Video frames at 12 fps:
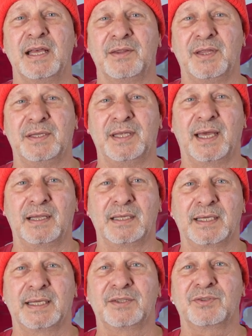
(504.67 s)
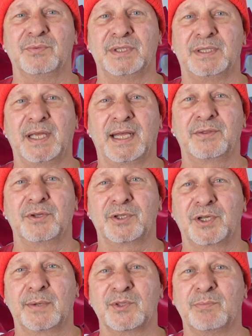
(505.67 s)
the delegates would take their
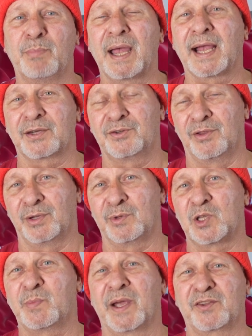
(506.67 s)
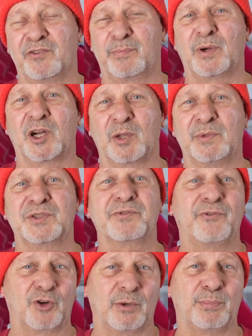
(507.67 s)
turns back to their respective parliaments
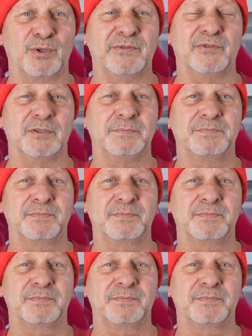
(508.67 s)
for approval.